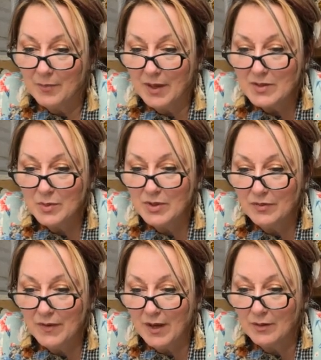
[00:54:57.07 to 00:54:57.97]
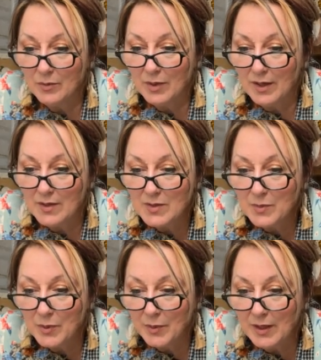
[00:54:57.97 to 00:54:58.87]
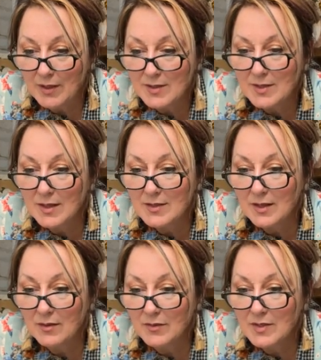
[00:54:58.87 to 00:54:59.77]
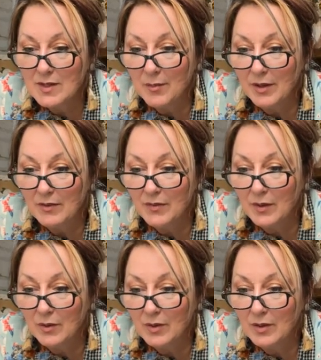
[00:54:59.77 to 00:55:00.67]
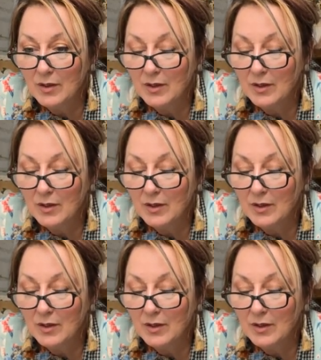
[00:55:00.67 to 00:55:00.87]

The best one you found was Purina's sensitive stomach food.